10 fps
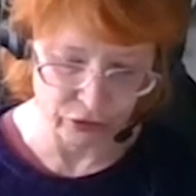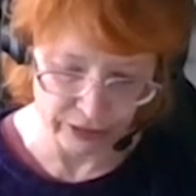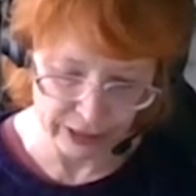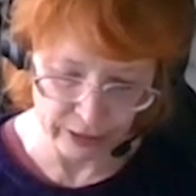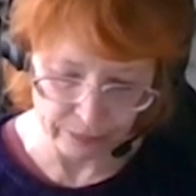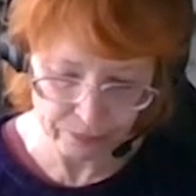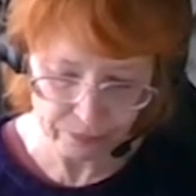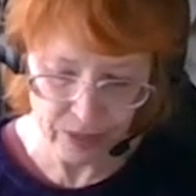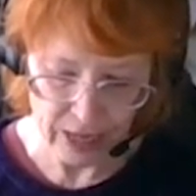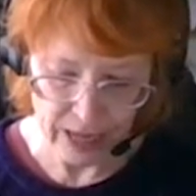a curriculum,
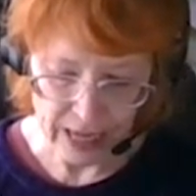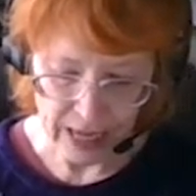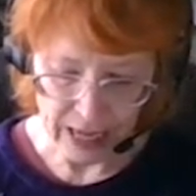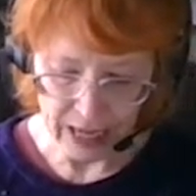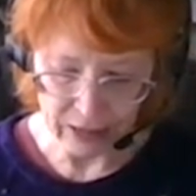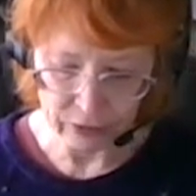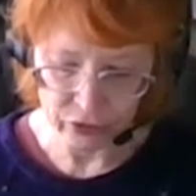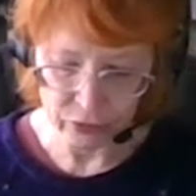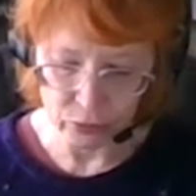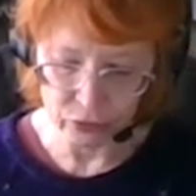and
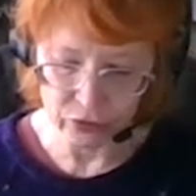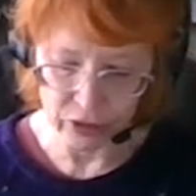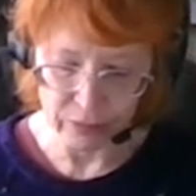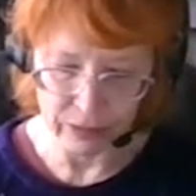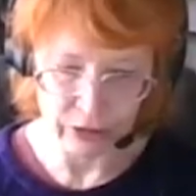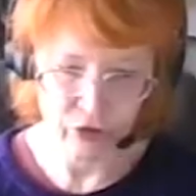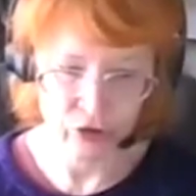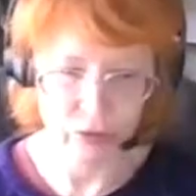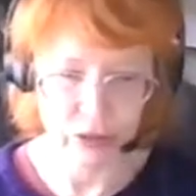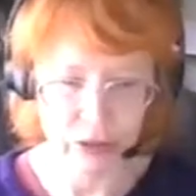to also make
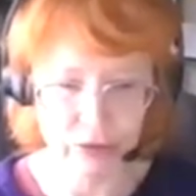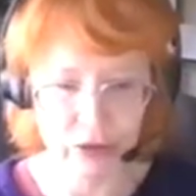sure